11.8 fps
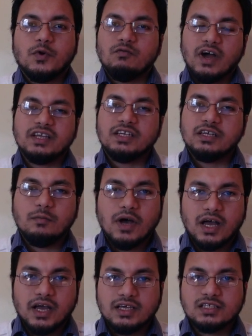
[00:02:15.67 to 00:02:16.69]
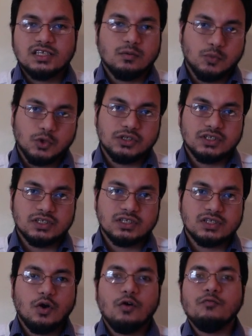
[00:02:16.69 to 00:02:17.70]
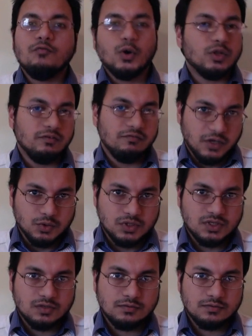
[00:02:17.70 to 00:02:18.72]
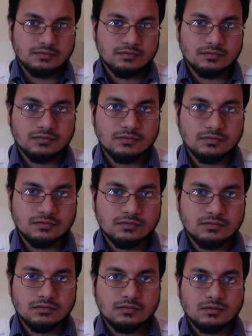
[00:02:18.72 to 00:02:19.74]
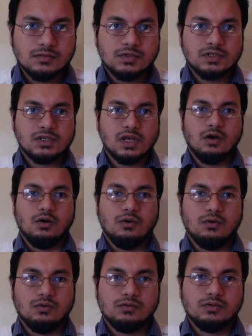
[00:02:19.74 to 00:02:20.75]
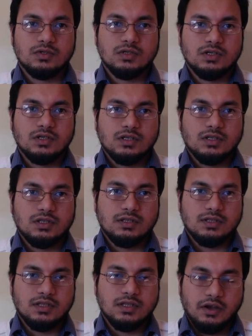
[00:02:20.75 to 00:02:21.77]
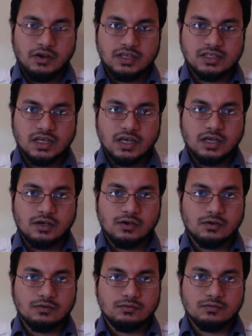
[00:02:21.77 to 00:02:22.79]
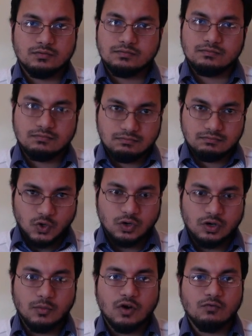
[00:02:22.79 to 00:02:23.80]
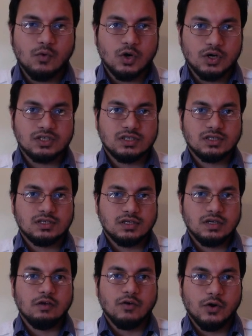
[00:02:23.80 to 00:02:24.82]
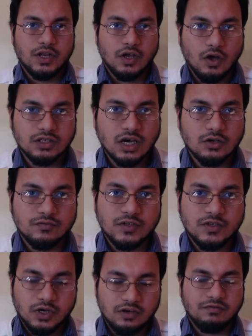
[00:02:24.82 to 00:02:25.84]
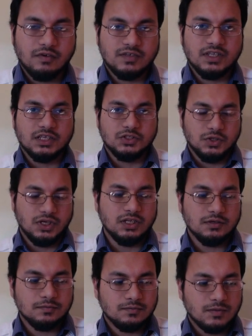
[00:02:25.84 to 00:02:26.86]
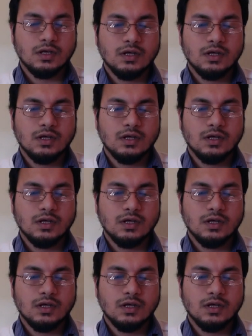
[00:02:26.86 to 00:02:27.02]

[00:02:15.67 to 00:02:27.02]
provided by supporters of both the views. So there is a good number of words you have already got out of the 250 that you need.